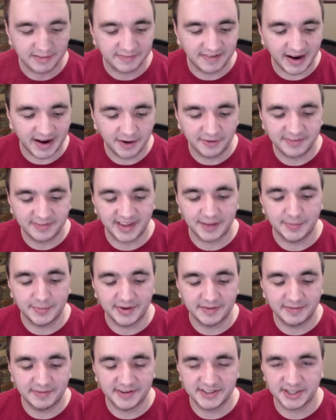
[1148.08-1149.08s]
final segment
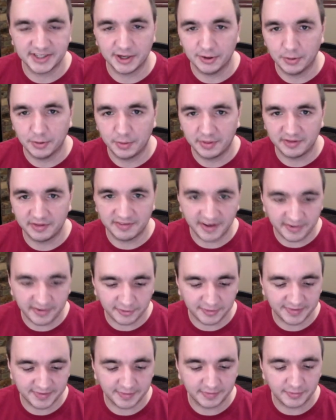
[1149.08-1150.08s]
of the show, the
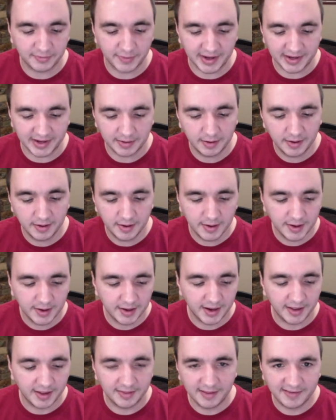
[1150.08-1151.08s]
resource of the week.
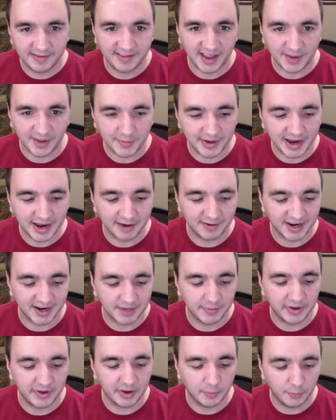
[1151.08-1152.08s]
In this segment, I
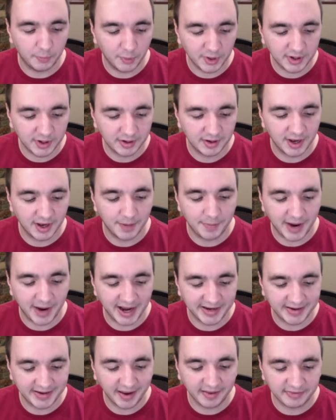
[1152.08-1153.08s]
recommend a book, a
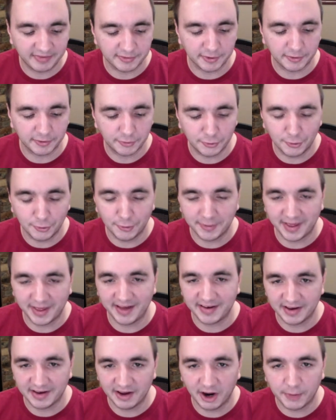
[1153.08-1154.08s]
podcast, or a tool that
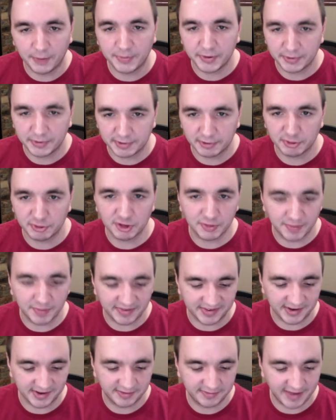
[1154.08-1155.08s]
can help you grow your
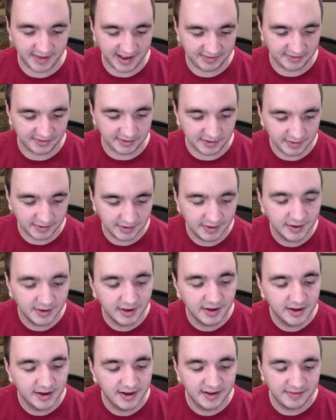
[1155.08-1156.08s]
business faster.
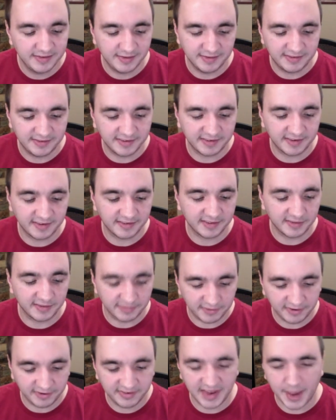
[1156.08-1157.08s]
Since this is the
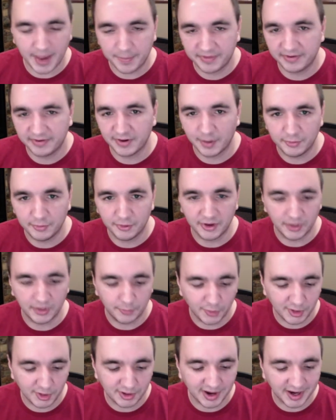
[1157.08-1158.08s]
first episode I'm doing a
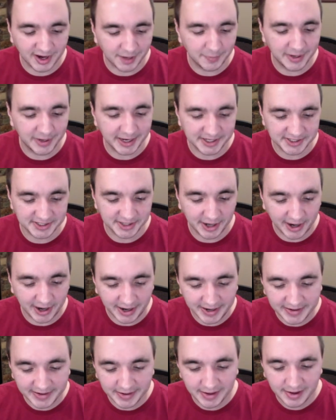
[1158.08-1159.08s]
book recommendation
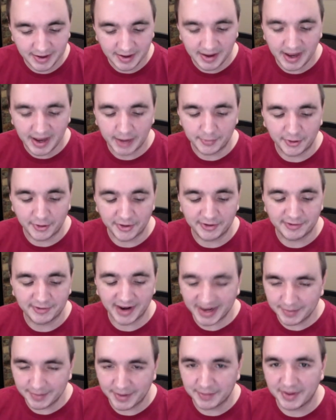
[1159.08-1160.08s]
on, I'm going to
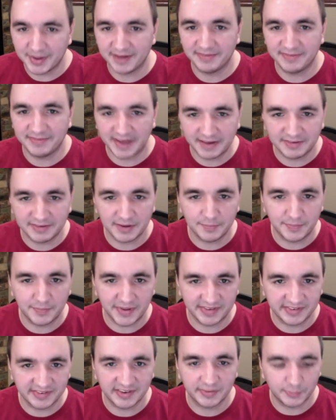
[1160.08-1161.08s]
recommend my favorite
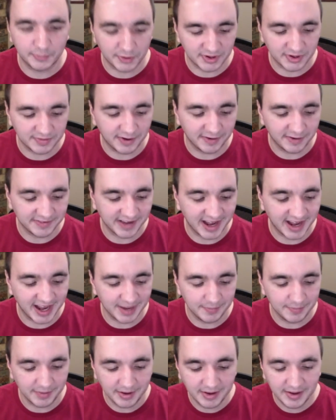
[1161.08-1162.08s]
business book of all
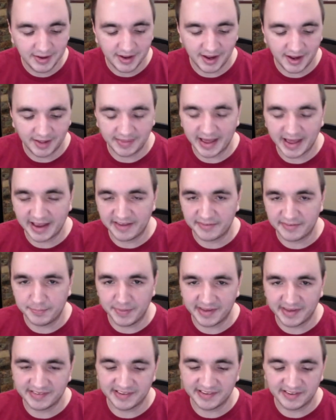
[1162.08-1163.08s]
time, and that is
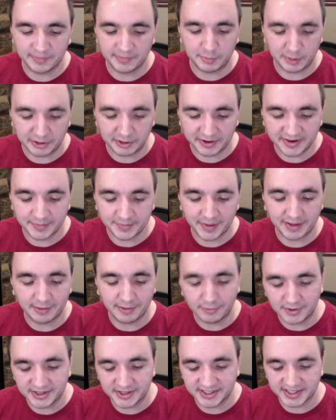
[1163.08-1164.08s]
Business Brilliant by
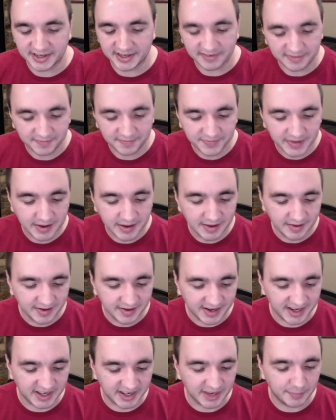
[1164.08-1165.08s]
Lewis Schiff.
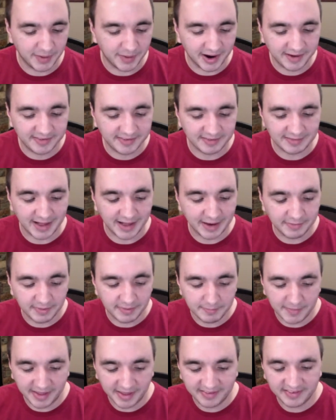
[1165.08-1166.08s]
He debunks a lot of the
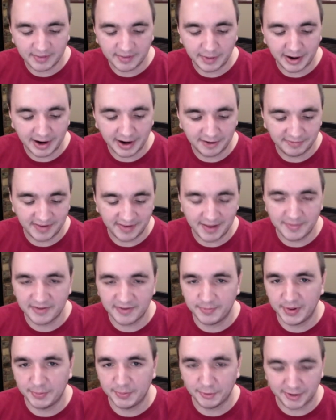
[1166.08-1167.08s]
myths about how famous
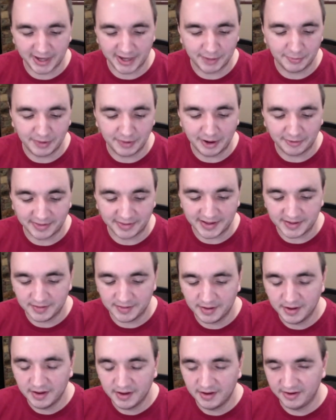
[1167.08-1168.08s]
people get wealthy.
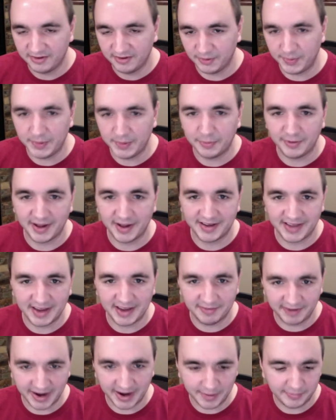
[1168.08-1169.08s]
So people like Dave
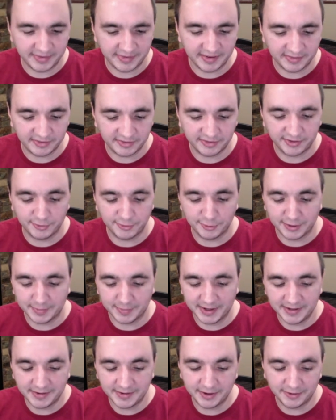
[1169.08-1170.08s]
Ramsey and Susie
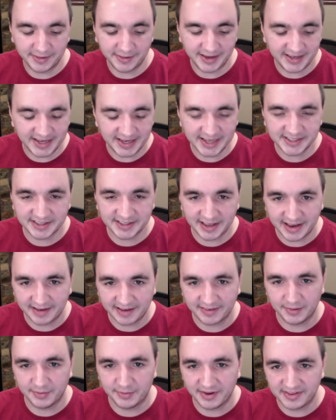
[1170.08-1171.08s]
Orman, they teach things
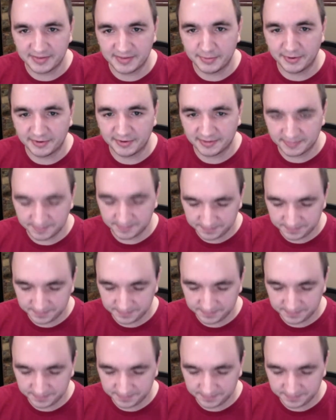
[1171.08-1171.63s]
and principles